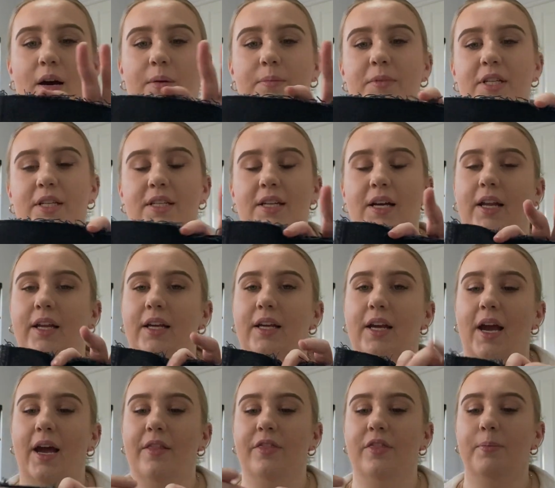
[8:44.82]

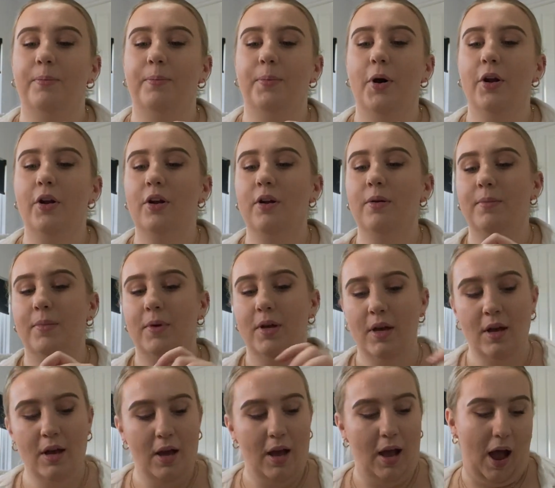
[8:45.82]
detailing at the bottom,
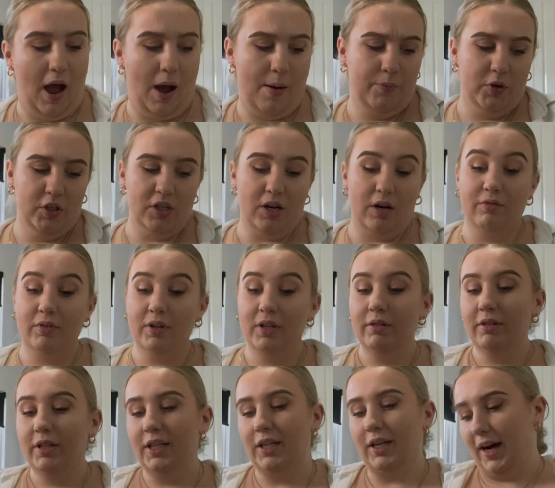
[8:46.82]
which I really,
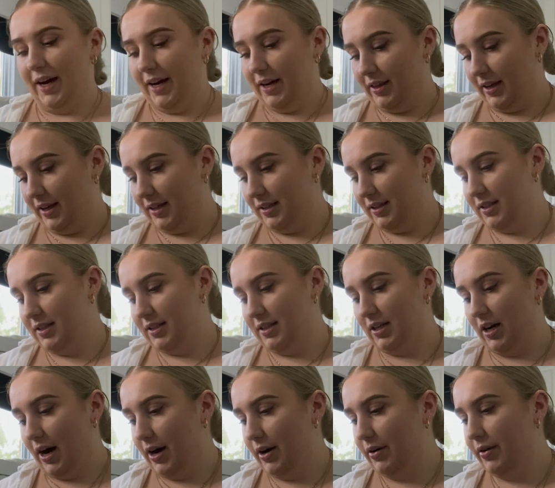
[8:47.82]
really like that
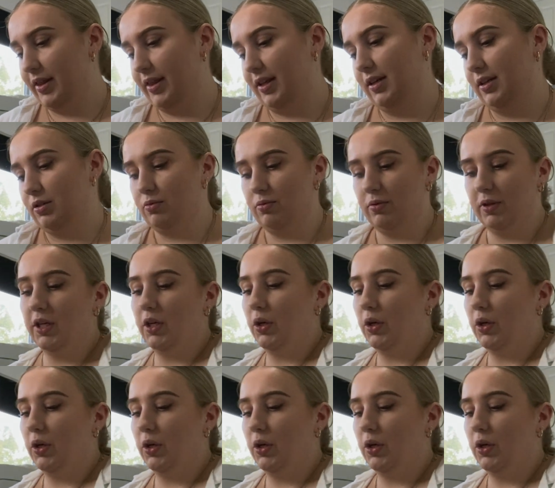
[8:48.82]
style. I think it's really